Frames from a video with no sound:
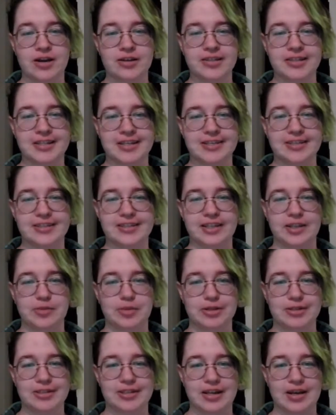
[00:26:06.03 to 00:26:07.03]
nonsense
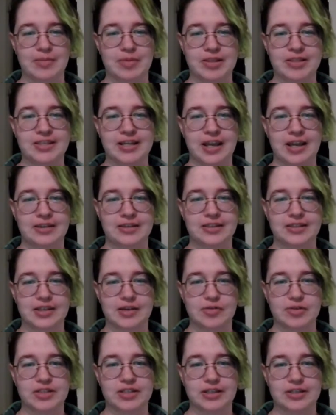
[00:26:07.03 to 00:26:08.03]
syllables that I've been singing since
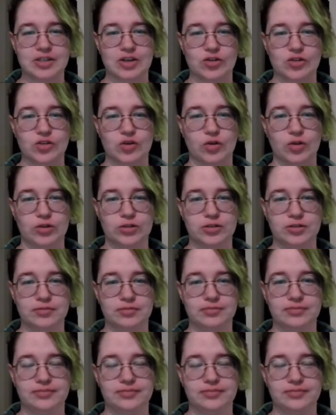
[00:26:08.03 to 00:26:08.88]
I was 6 years old.